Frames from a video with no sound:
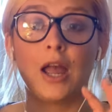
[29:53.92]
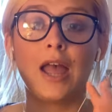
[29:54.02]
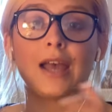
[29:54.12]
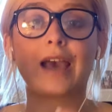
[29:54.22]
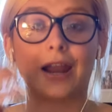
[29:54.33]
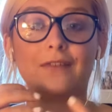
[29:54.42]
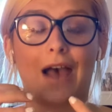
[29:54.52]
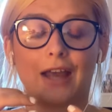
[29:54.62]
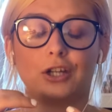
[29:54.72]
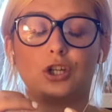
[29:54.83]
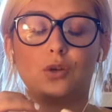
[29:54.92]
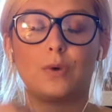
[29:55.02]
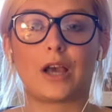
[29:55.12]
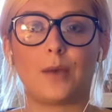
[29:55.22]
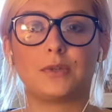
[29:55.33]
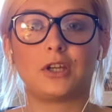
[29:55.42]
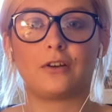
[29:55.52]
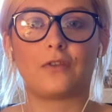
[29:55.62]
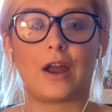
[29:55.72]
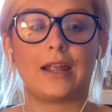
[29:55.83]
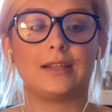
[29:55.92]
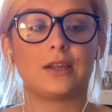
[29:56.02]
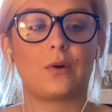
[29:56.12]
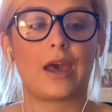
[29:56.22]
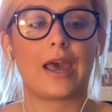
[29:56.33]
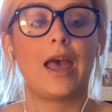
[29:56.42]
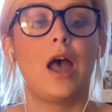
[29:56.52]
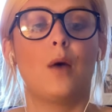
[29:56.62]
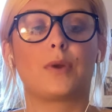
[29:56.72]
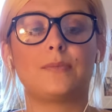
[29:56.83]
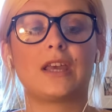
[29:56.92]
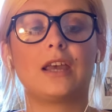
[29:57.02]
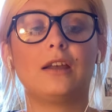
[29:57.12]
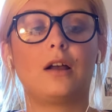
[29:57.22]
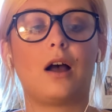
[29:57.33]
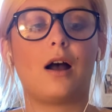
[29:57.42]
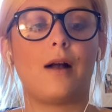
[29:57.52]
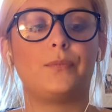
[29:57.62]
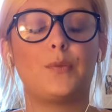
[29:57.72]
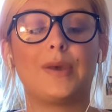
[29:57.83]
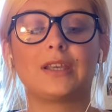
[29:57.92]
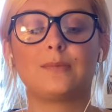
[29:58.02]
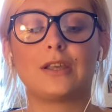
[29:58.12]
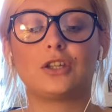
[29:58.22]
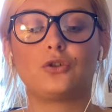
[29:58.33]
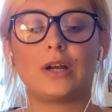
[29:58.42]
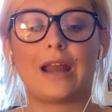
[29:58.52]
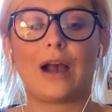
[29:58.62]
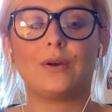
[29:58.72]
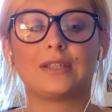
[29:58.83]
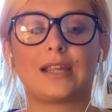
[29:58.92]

kind of attitude when it comes to your friends, okay? But I'm thinking the biggest message right now is like